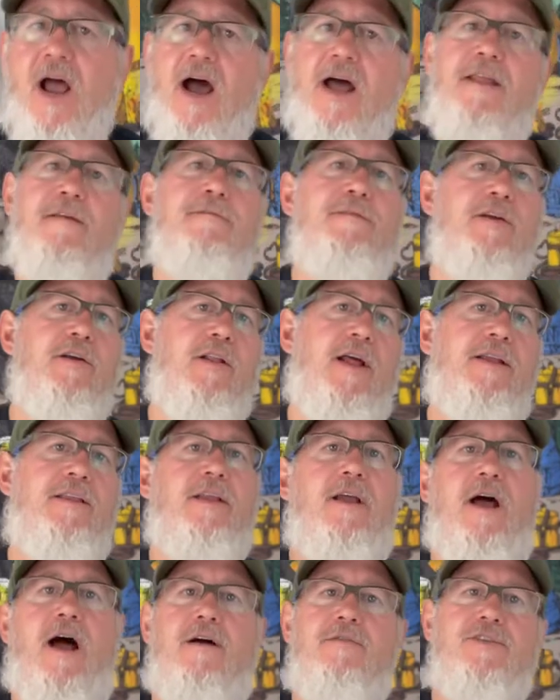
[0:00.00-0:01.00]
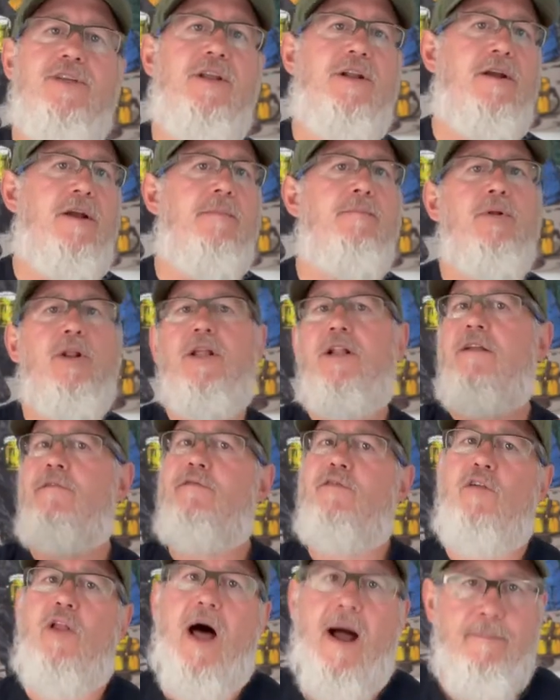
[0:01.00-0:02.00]
I didn't feel like that I was going to completely
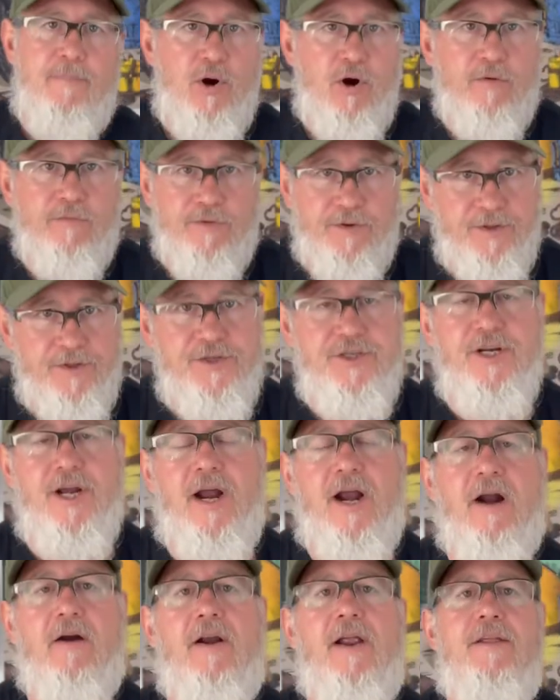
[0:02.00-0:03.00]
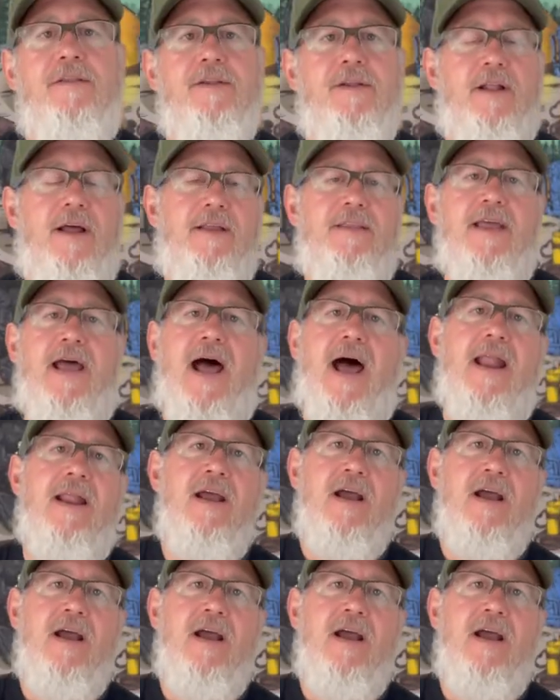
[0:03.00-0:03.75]
flop over in the chair or anything like that.